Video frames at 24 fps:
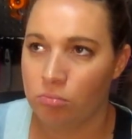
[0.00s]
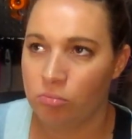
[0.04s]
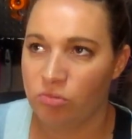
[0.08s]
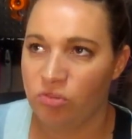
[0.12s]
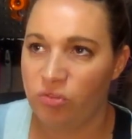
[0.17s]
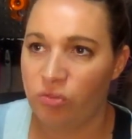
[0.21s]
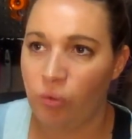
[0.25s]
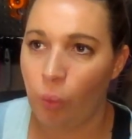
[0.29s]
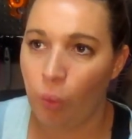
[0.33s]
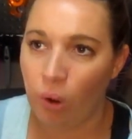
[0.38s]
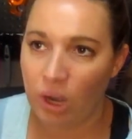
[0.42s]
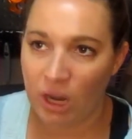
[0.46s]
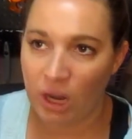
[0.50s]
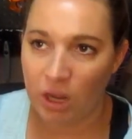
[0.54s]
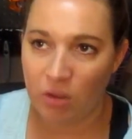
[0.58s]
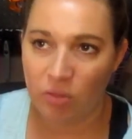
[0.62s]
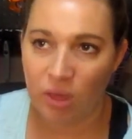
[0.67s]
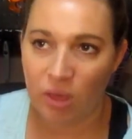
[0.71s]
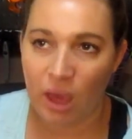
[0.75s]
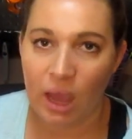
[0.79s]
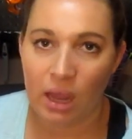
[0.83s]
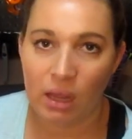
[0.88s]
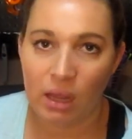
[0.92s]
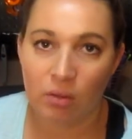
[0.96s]
40 of
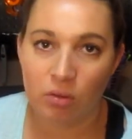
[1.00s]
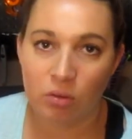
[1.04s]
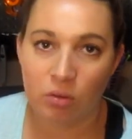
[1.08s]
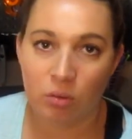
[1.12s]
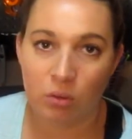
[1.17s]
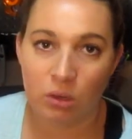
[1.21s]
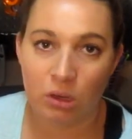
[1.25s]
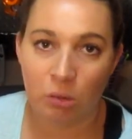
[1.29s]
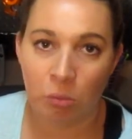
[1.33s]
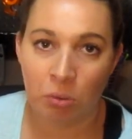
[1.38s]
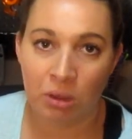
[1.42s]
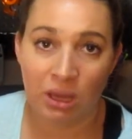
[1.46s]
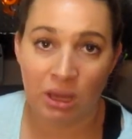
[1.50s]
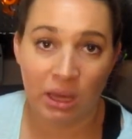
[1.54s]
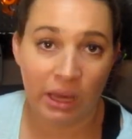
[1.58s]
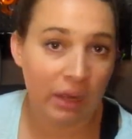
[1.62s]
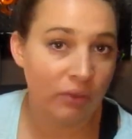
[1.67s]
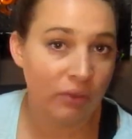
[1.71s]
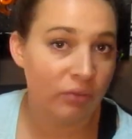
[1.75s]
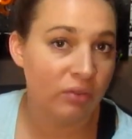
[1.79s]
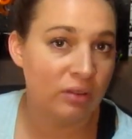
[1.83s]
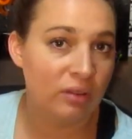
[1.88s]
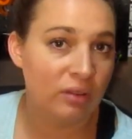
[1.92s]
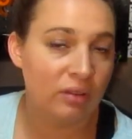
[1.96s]
that is going to be
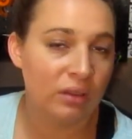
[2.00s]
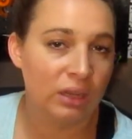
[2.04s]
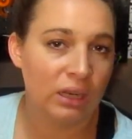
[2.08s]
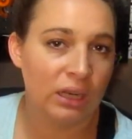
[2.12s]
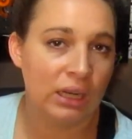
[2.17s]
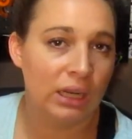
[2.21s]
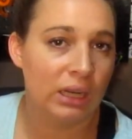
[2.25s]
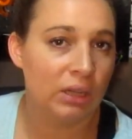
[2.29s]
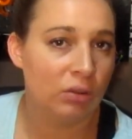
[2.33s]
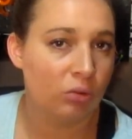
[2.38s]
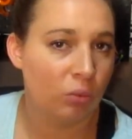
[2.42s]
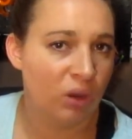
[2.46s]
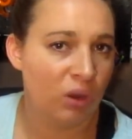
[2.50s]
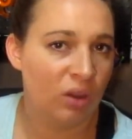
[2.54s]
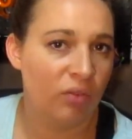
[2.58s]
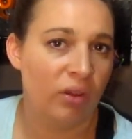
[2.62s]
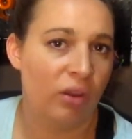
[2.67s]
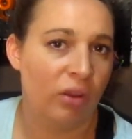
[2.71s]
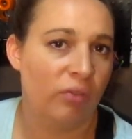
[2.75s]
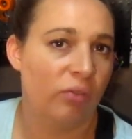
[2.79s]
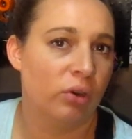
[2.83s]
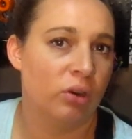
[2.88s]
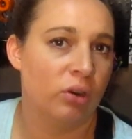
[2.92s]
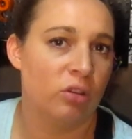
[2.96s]
gifts. He's going to get
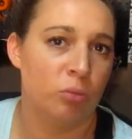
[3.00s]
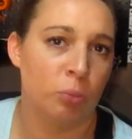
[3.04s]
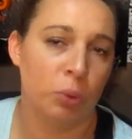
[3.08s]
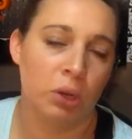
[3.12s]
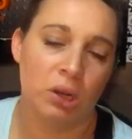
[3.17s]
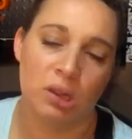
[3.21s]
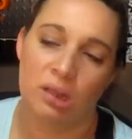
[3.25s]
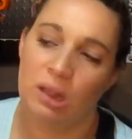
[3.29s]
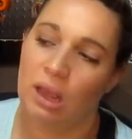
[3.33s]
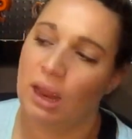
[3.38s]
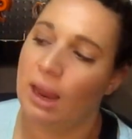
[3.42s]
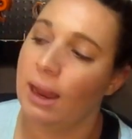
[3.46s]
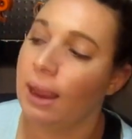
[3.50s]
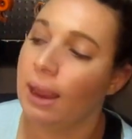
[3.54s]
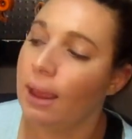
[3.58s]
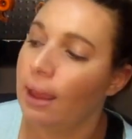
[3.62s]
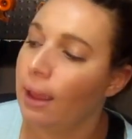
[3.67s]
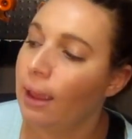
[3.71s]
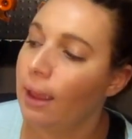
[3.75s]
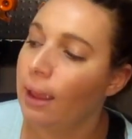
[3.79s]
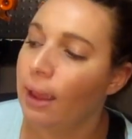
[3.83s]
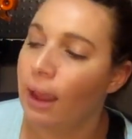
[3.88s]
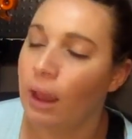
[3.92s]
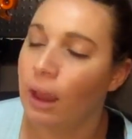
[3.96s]
$25 for his birthday,
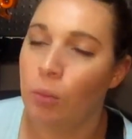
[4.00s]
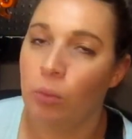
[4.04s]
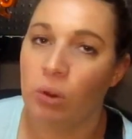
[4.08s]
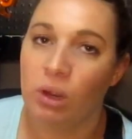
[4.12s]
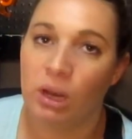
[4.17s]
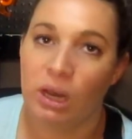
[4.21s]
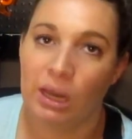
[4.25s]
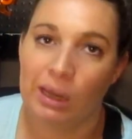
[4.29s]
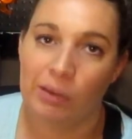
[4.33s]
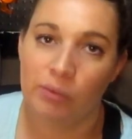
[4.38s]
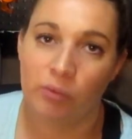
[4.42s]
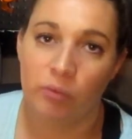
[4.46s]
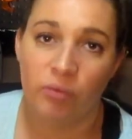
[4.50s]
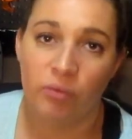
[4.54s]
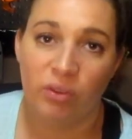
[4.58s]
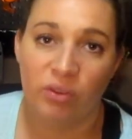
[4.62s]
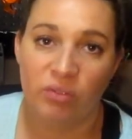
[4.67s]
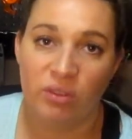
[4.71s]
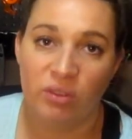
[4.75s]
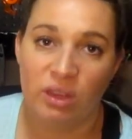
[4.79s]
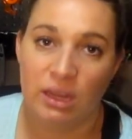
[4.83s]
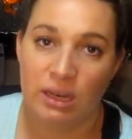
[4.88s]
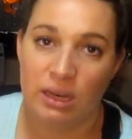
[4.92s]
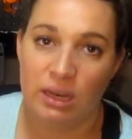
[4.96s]
and we're going to give him
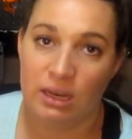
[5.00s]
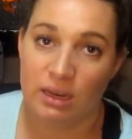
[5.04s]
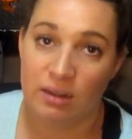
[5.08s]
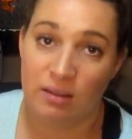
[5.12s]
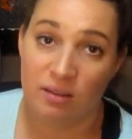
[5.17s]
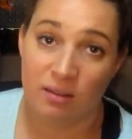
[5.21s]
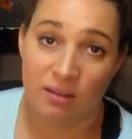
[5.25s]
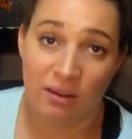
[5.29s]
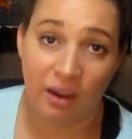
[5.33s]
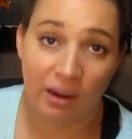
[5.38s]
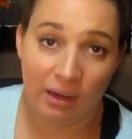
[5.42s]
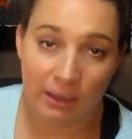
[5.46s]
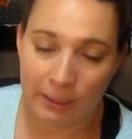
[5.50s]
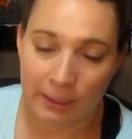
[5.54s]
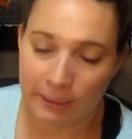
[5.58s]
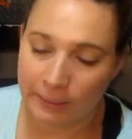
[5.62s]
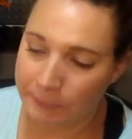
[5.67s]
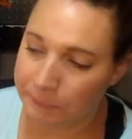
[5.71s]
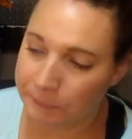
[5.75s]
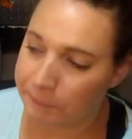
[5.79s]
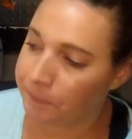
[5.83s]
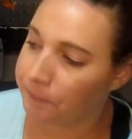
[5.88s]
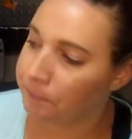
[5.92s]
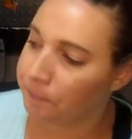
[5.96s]
$15 in his
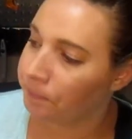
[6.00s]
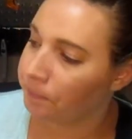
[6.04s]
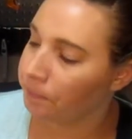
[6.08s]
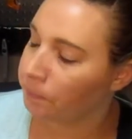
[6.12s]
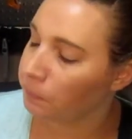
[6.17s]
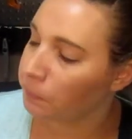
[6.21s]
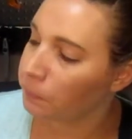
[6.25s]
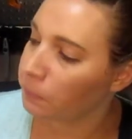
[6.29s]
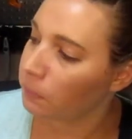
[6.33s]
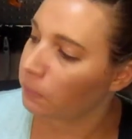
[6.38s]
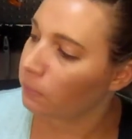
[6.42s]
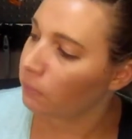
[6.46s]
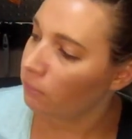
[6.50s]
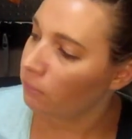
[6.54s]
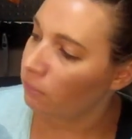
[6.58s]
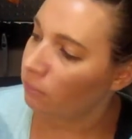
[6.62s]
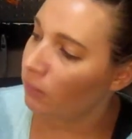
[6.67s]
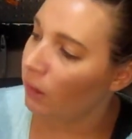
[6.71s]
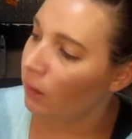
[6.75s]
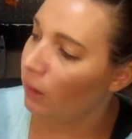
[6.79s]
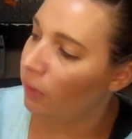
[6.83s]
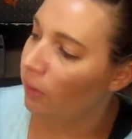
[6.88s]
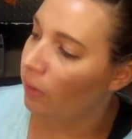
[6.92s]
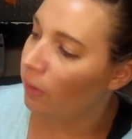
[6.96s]
stocking.
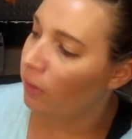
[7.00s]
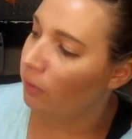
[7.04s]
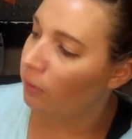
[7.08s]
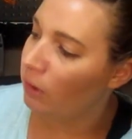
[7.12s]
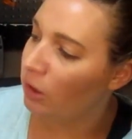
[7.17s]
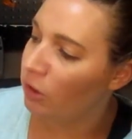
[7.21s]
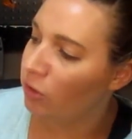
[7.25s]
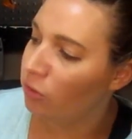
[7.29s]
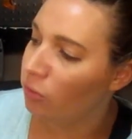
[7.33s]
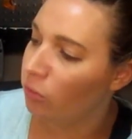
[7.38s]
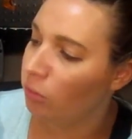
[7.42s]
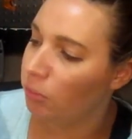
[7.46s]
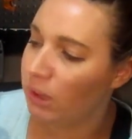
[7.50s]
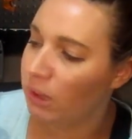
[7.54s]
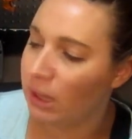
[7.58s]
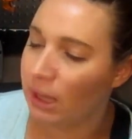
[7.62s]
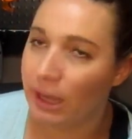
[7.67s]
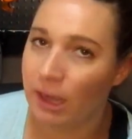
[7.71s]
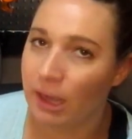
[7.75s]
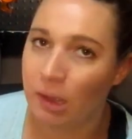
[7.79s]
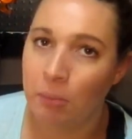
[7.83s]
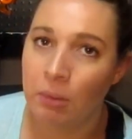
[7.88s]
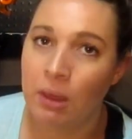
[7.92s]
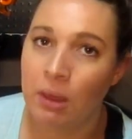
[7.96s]
And then the rest will be
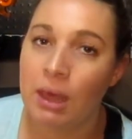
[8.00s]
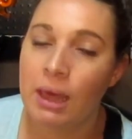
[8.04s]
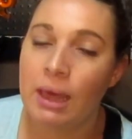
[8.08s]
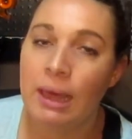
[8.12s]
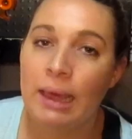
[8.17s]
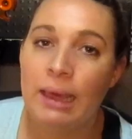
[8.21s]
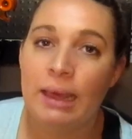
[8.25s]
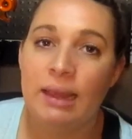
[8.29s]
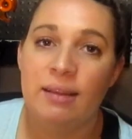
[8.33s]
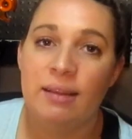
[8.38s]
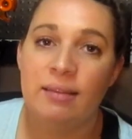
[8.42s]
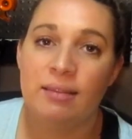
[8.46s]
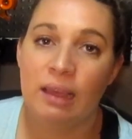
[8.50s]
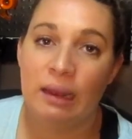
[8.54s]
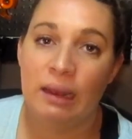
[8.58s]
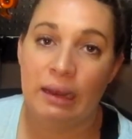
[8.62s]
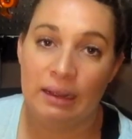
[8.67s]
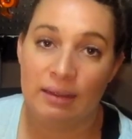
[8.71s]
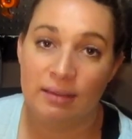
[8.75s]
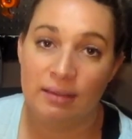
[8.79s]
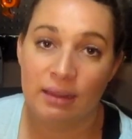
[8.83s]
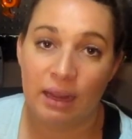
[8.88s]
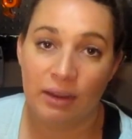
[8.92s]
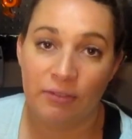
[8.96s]
him. He's
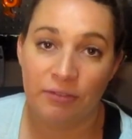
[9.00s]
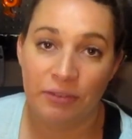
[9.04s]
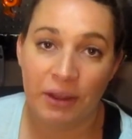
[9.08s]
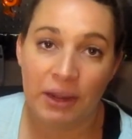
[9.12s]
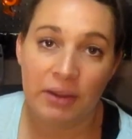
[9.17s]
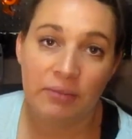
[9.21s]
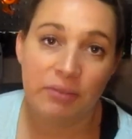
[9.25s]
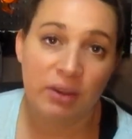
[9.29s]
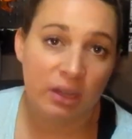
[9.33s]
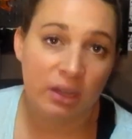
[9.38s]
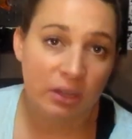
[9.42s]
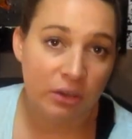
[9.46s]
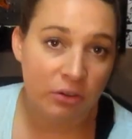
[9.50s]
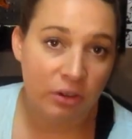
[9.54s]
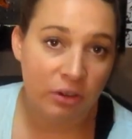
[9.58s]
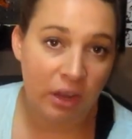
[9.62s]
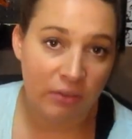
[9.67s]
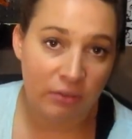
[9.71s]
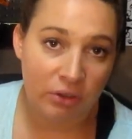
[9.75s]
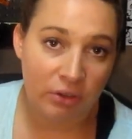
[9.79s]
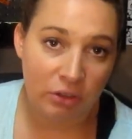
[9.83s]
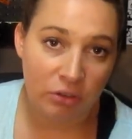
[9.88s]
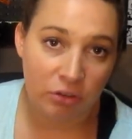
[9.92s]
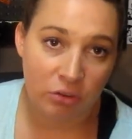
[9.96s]
setting aside $5
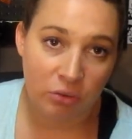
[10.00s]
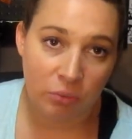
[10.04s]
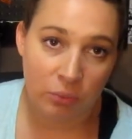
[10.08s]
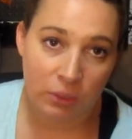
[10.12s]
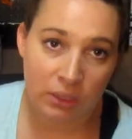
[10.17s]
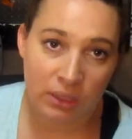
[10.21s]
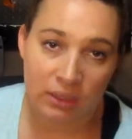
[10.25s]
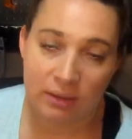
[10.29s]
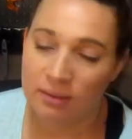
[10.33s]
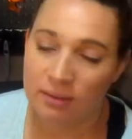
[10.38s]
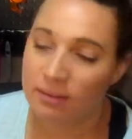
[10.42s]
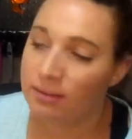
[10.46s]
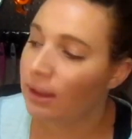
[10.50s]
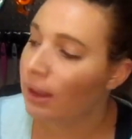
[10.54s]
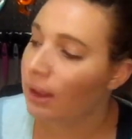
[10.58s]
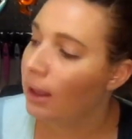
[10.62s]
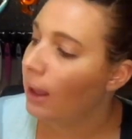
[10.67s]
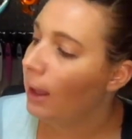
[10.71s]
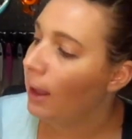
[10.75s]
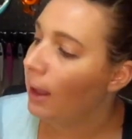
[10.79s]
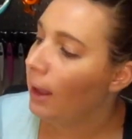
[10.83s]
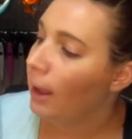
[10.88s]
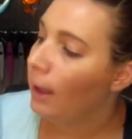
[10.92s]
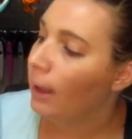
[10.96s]
every 2 weeks,
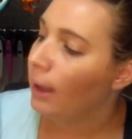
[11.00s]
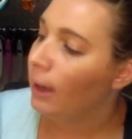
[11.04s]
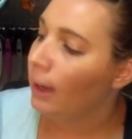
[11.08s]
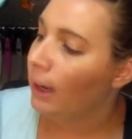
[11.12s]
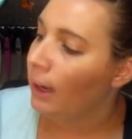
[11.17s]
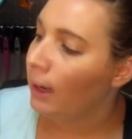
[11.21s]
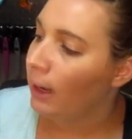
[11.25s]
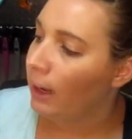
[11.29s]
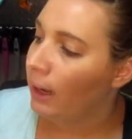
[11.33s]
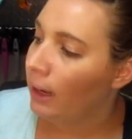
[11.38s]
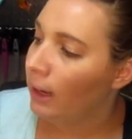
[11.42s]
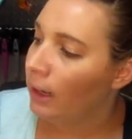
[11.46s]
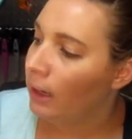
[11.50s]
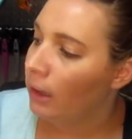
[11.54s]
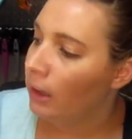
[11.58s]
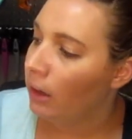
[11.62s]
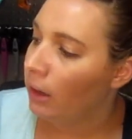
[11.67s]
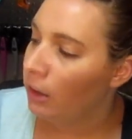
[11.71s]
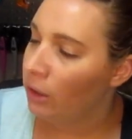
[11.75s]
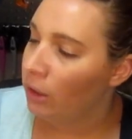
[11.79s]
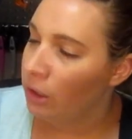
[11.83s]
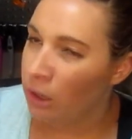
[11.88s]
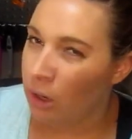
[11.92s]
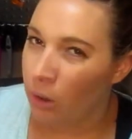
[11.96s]
and,
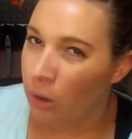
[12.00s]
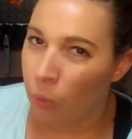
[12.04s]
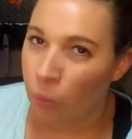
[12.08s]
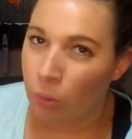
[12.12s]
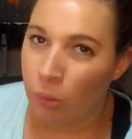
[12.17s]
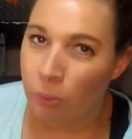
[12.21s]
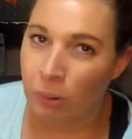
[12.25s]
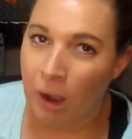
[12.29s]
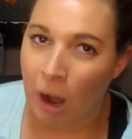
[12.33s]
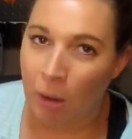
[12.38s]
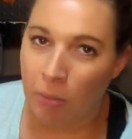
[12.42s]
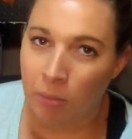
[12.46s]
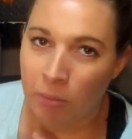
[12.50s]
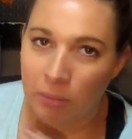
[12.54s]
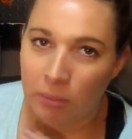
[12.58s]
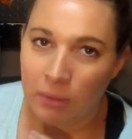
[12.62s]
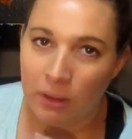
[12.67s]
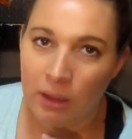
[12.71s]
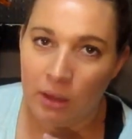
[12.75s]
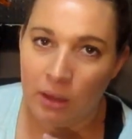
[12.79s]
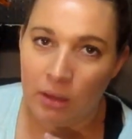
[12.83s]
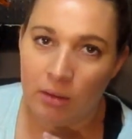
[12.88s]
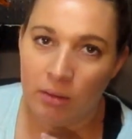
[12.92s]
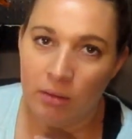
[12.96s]
you know, we'll
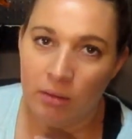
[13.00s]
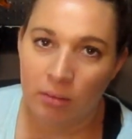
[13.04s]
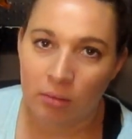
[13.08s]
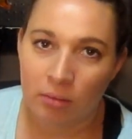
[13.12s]
probably,